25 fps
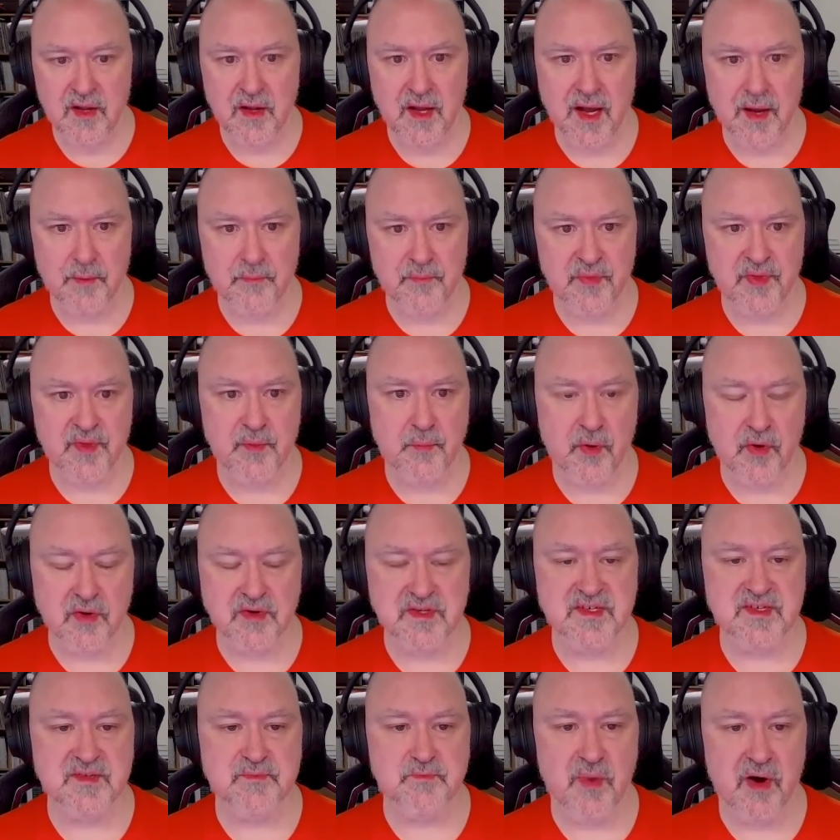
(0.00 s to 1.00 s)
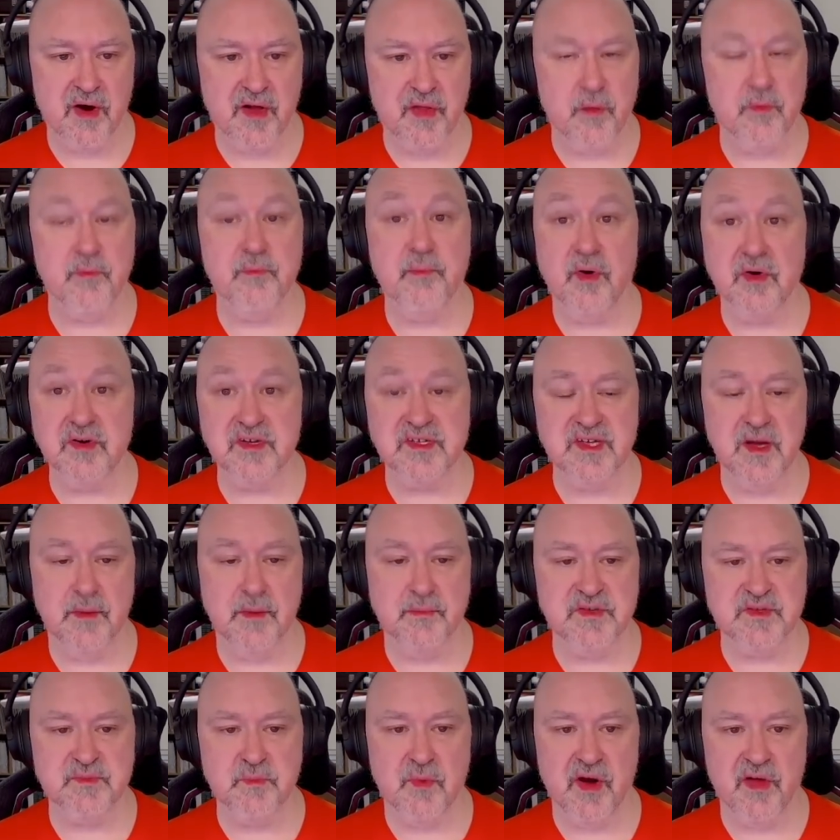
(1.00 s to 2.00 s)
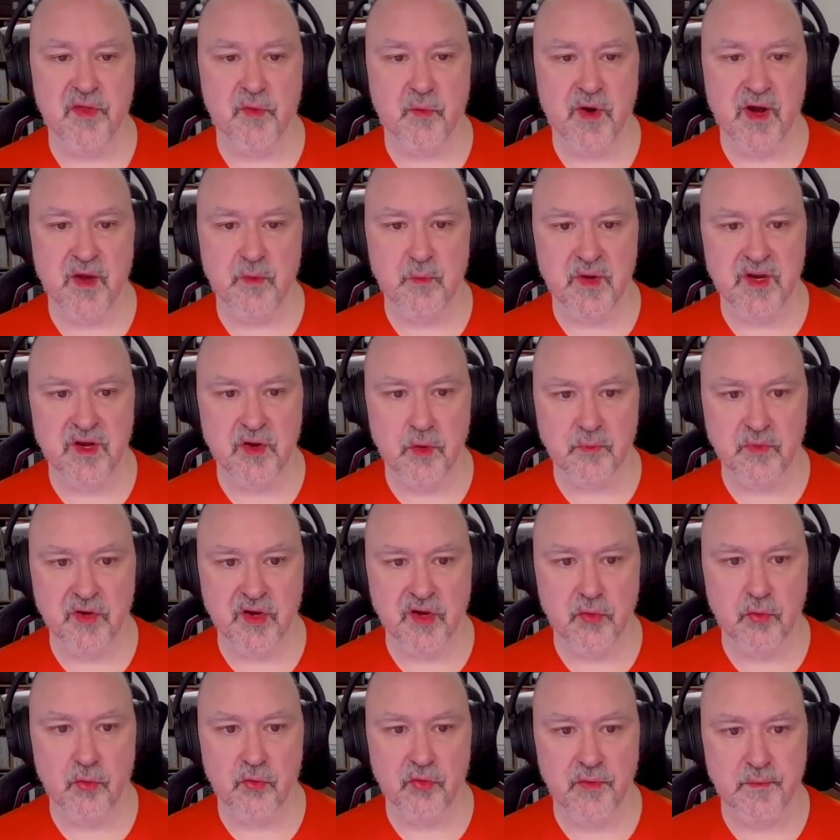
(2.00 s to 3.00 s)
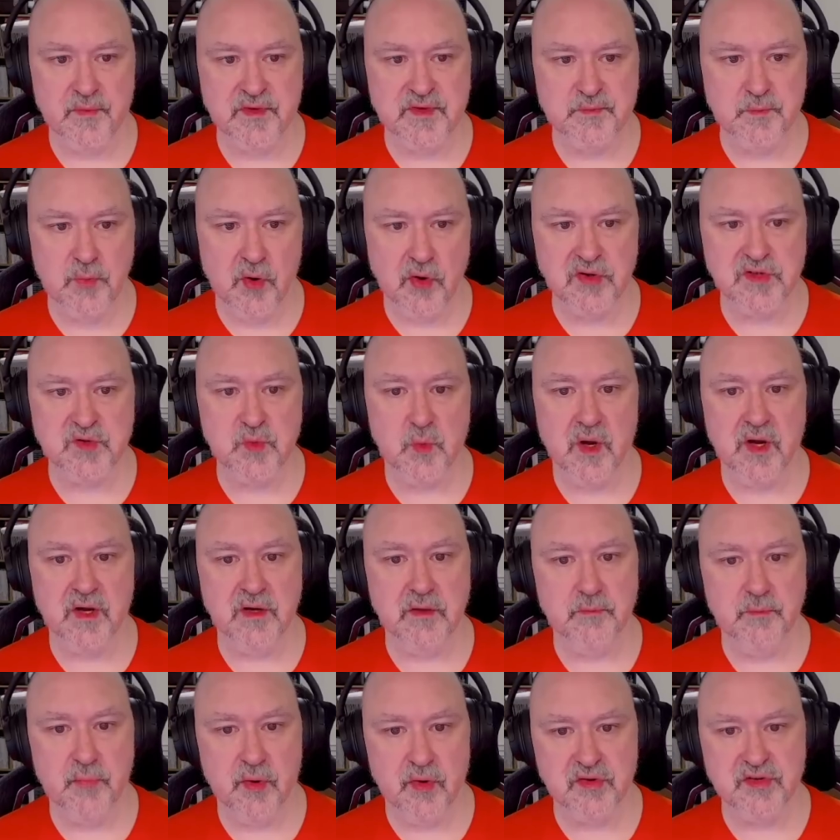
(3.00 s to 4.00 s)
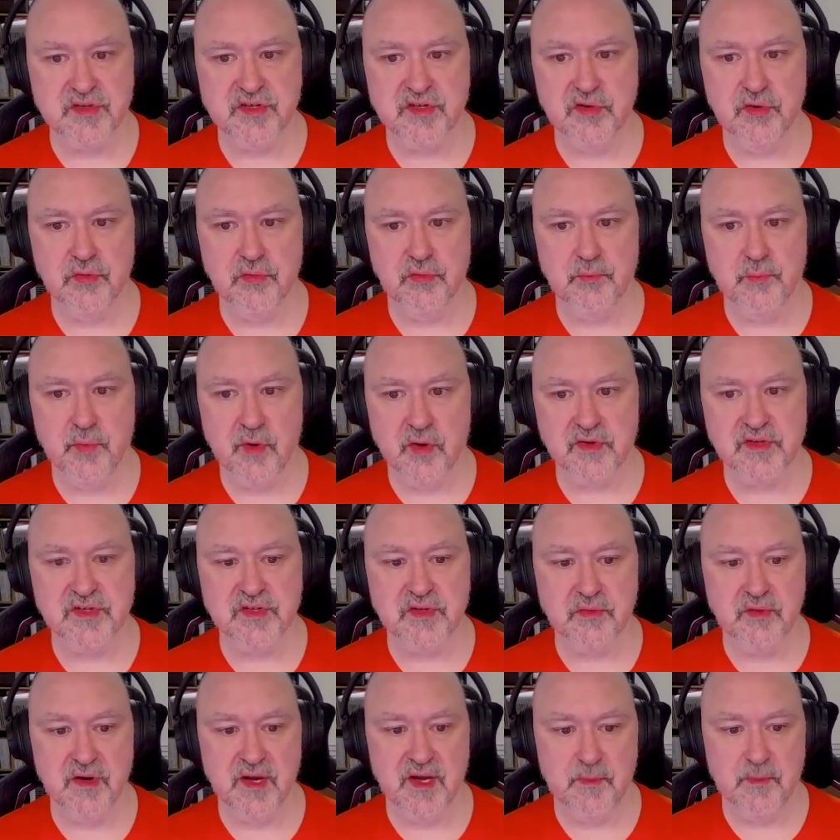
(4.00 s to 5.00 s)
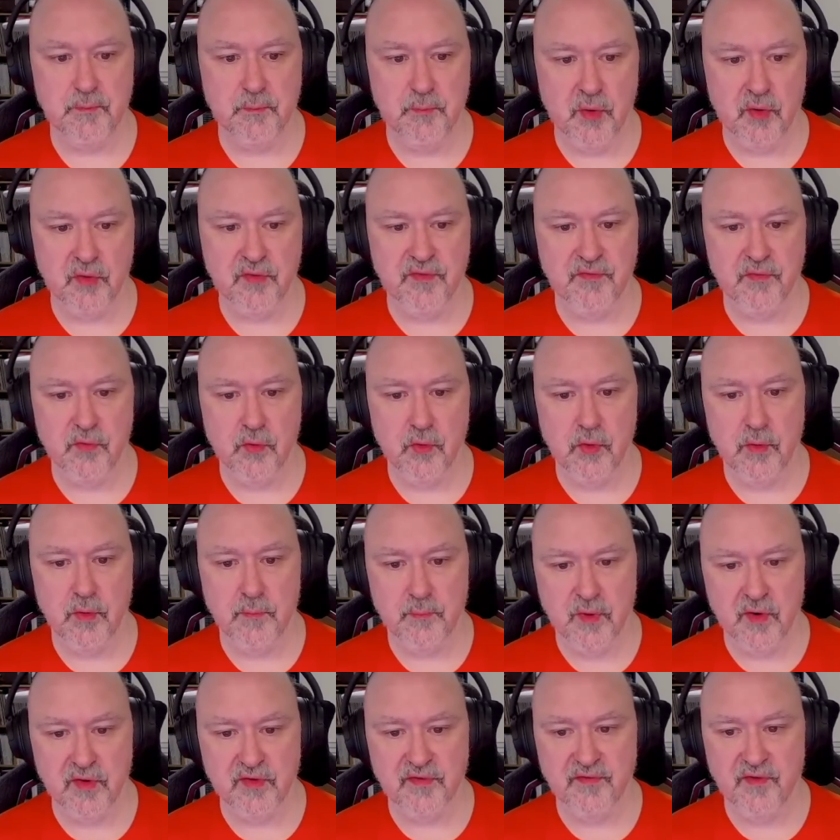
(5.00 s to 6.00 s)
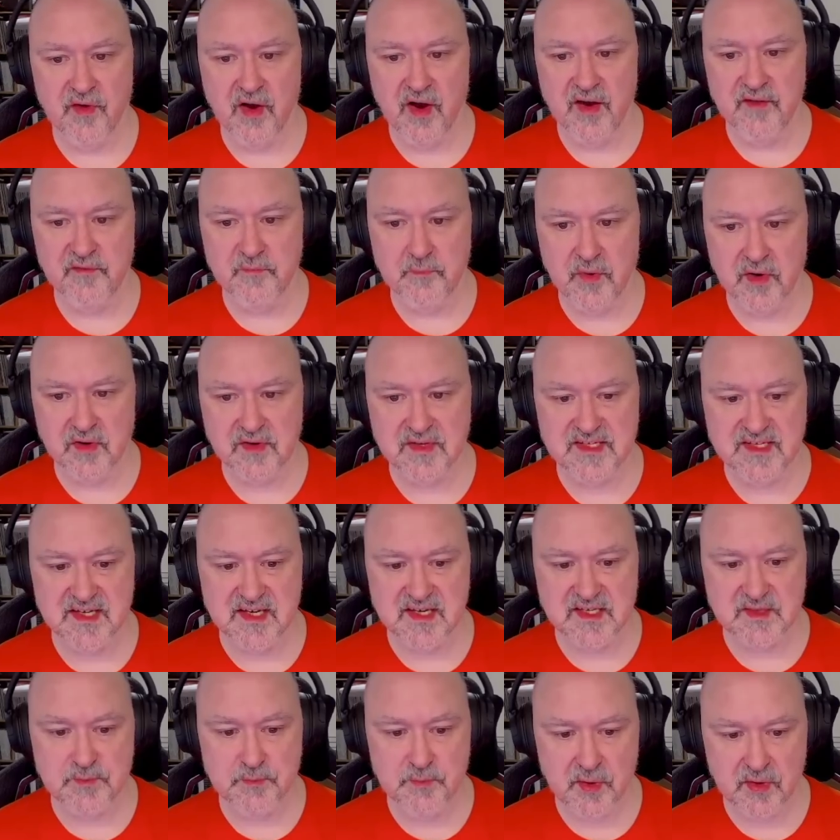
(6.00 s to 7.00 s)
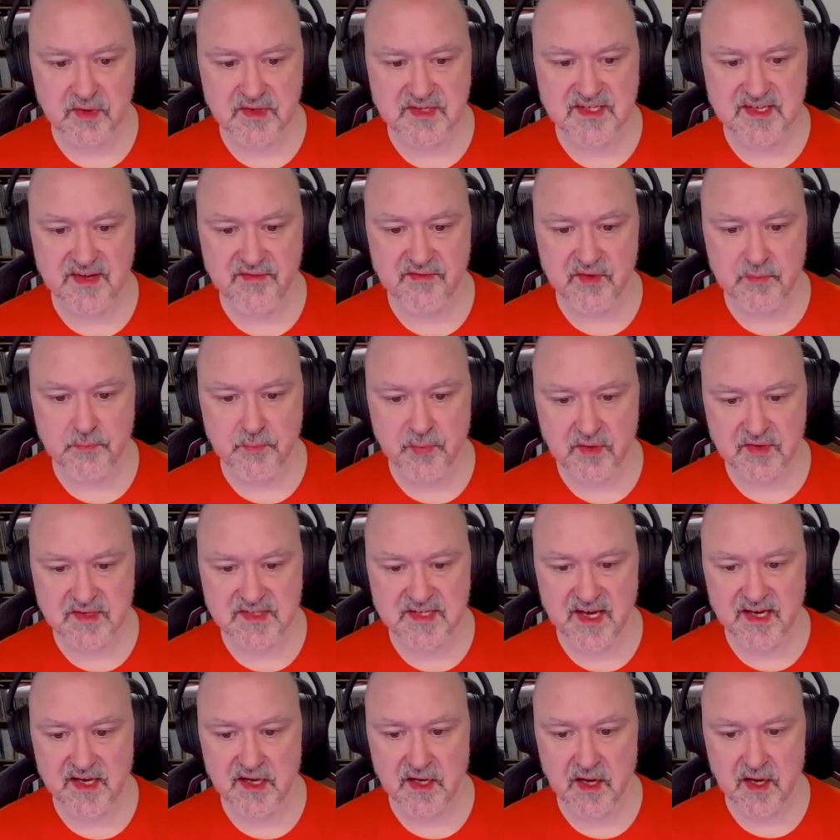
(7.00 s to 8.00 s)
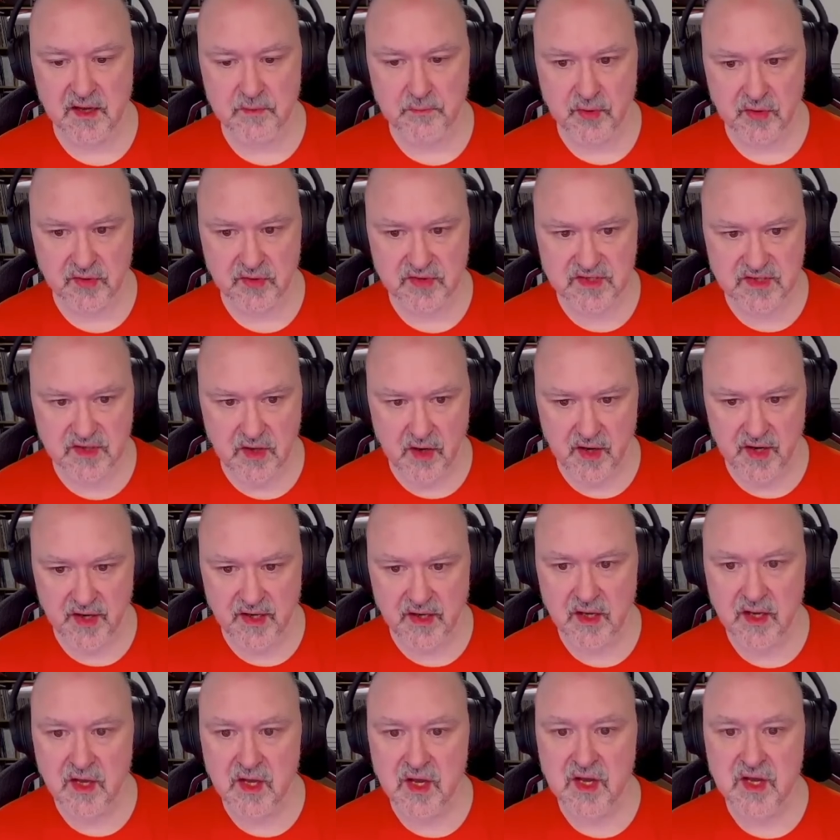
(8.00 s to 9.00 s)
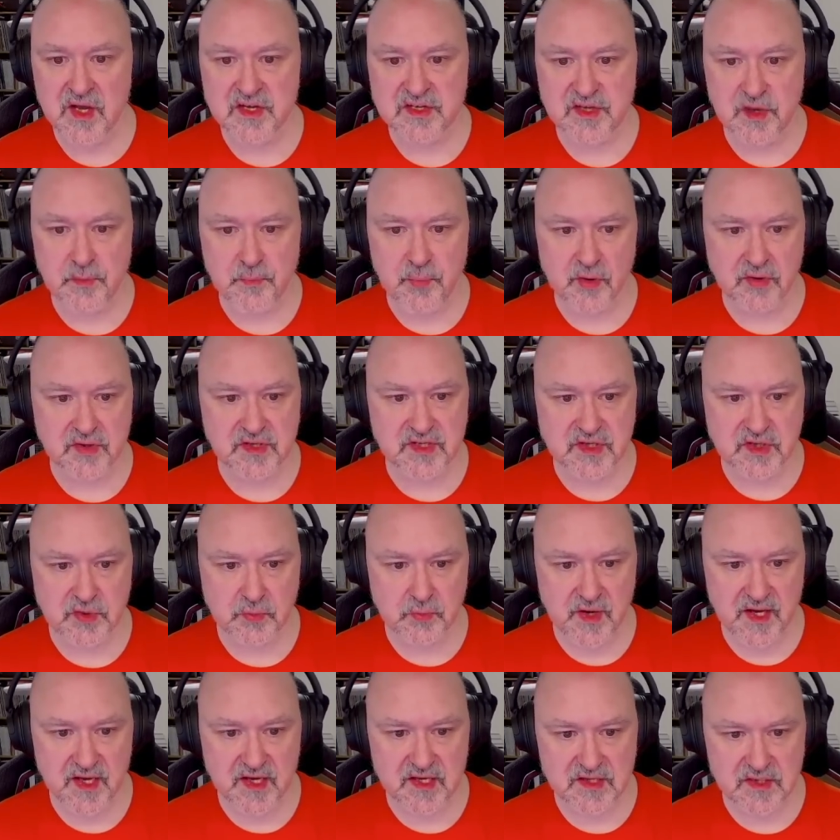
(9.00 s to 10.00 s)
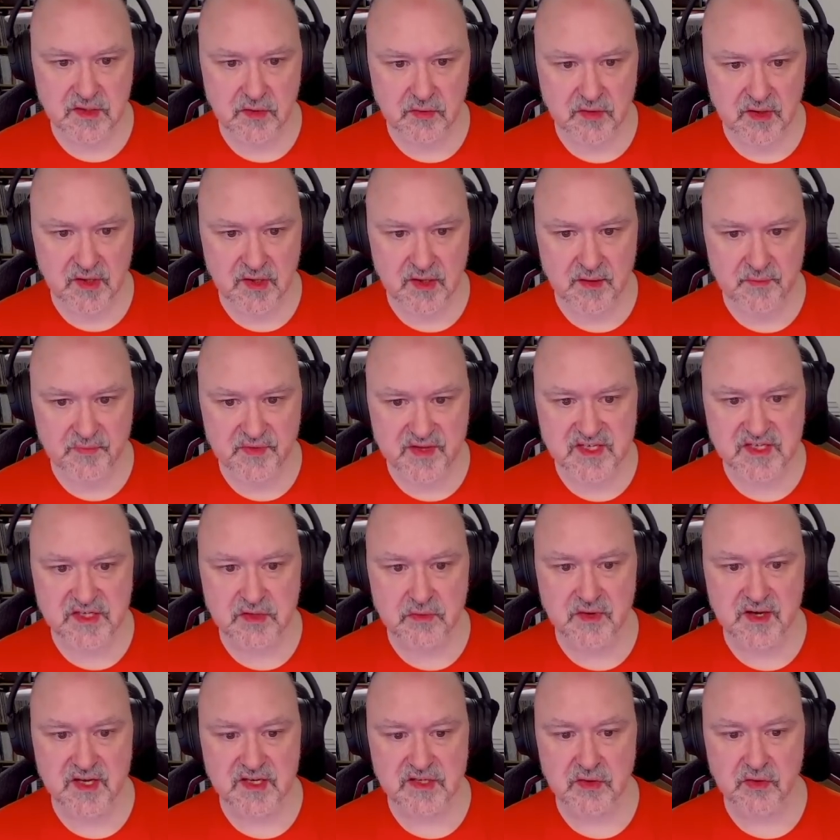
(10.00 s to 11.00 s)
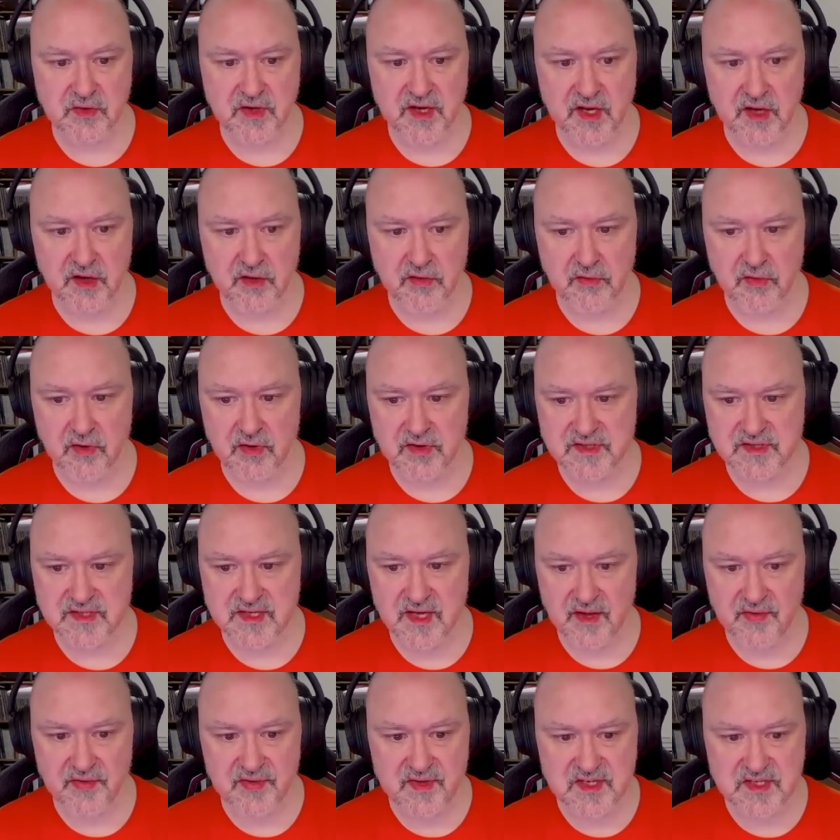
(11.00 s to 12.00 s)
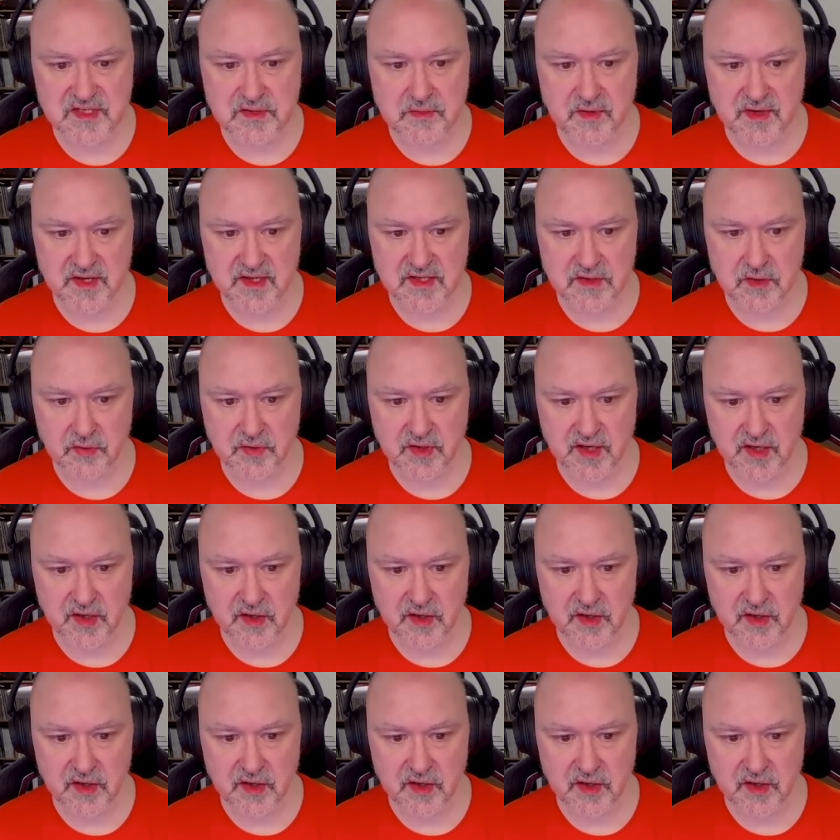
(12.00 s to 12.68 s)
Um, the boxes by the box numbers, by the way, we normally call them as box one, box two, box three, box four, box five, box six, box seven, box eight, and box nine. So box three is look. Uh, this three is looking across, and this three is looking